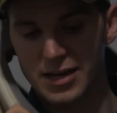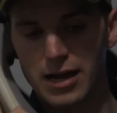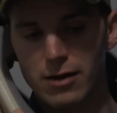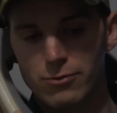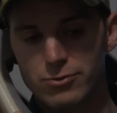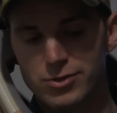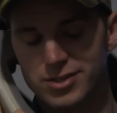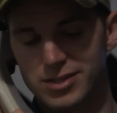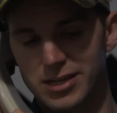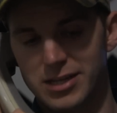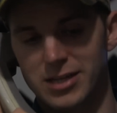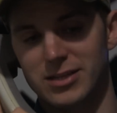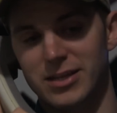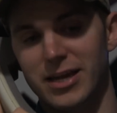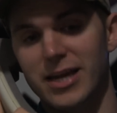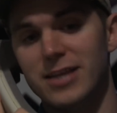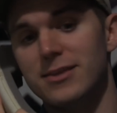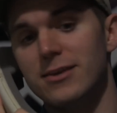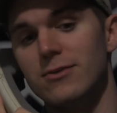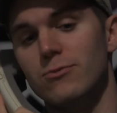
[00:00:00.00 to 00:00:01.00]
I was singing
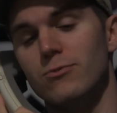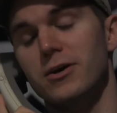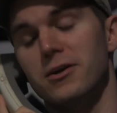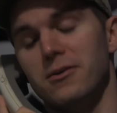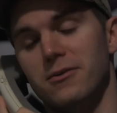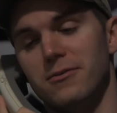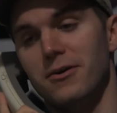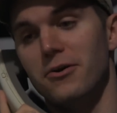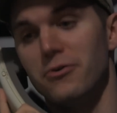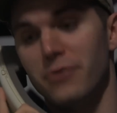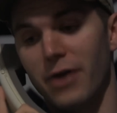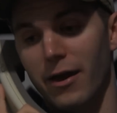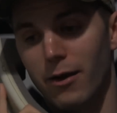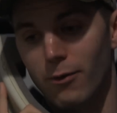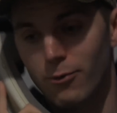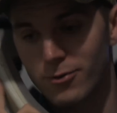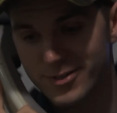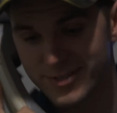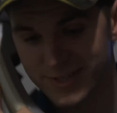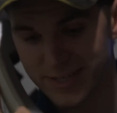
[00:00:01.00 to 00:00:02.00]
that. The, well, okay, I
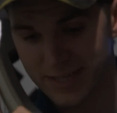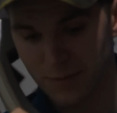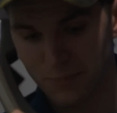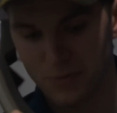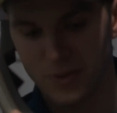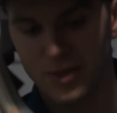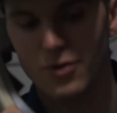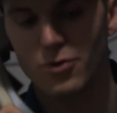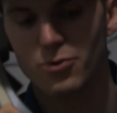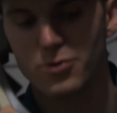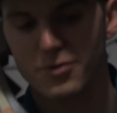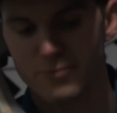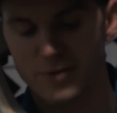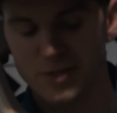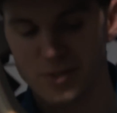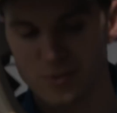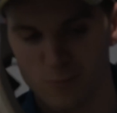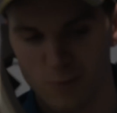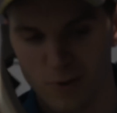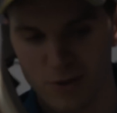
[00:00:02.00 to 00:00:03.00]
was singing, but the only
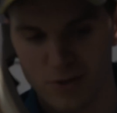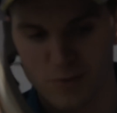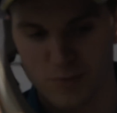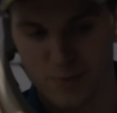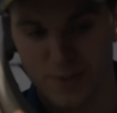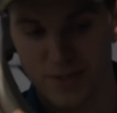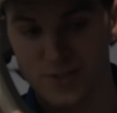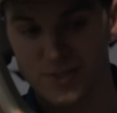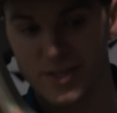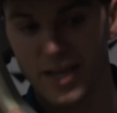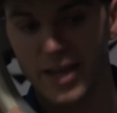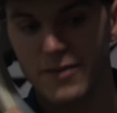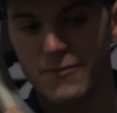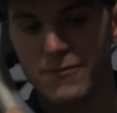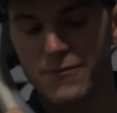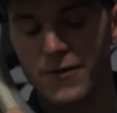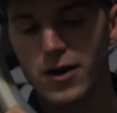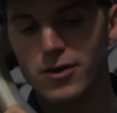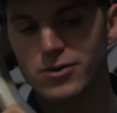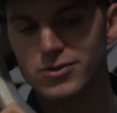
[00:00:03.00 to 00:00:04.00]
reason why is because that
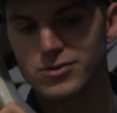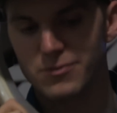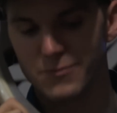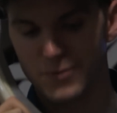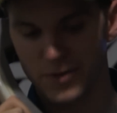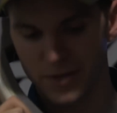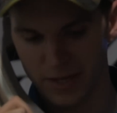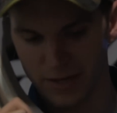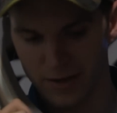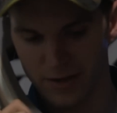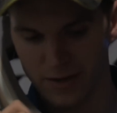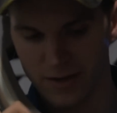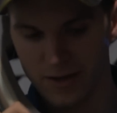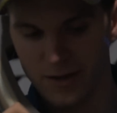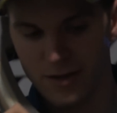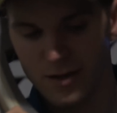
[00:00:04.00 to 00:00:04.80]
fox of a uh,